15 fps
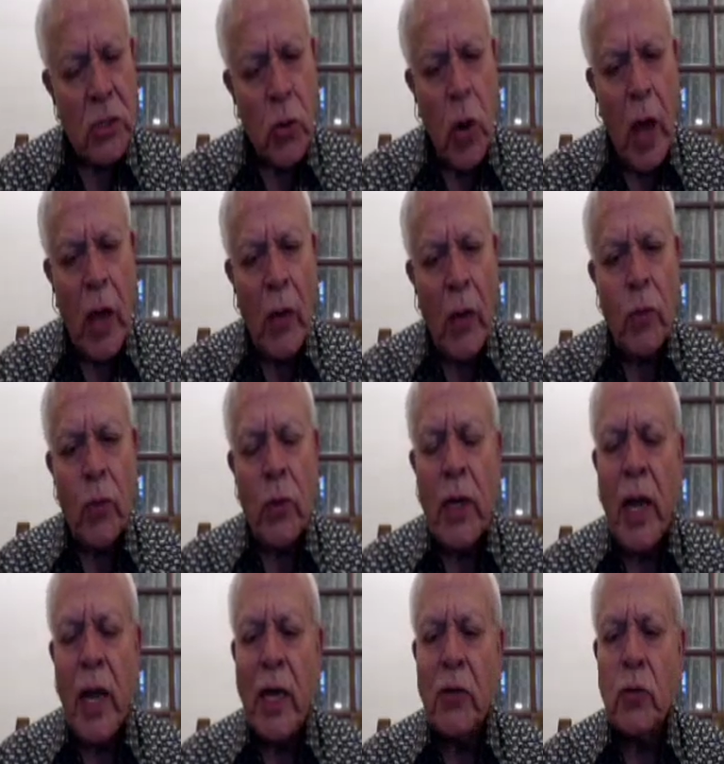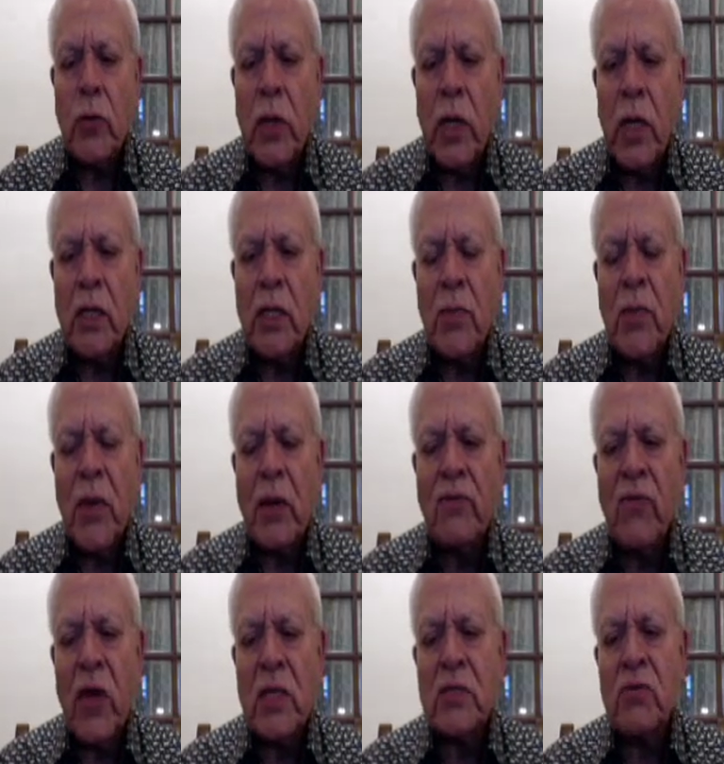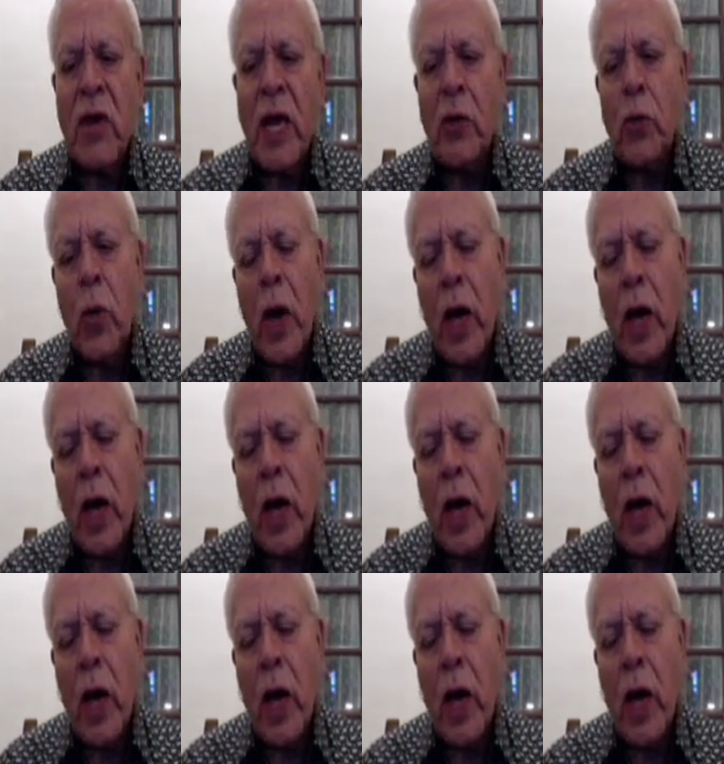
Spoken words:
So I would like to take them at face value.